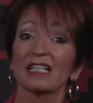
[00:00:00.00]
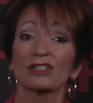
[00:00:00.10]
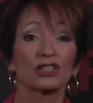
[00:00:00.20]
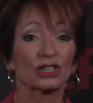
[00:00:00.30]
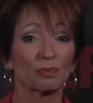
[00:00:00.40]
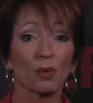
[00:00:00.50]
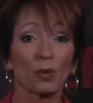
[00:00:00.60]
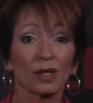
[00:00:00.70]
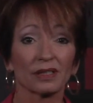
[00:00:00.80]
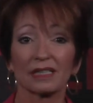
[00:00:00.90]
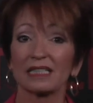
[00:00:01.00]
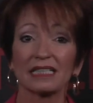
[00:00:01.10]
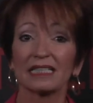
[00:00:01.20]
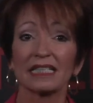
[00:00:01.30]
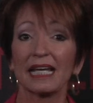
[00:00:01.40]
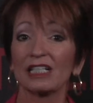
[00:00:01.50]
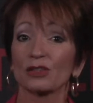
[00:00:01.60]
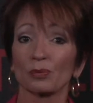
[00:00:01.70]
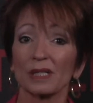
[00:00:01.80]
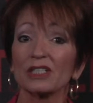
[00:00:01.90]
to support the DCH
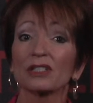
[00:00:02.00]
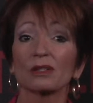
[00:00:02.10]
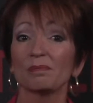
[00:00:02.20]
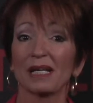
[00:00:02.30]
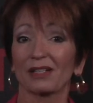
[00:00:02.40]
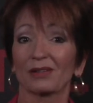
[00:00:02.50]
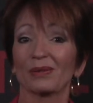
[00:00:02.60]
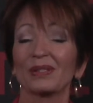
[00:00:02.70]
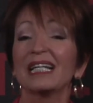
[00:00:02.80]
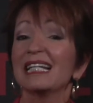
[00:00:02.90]
Regional Medical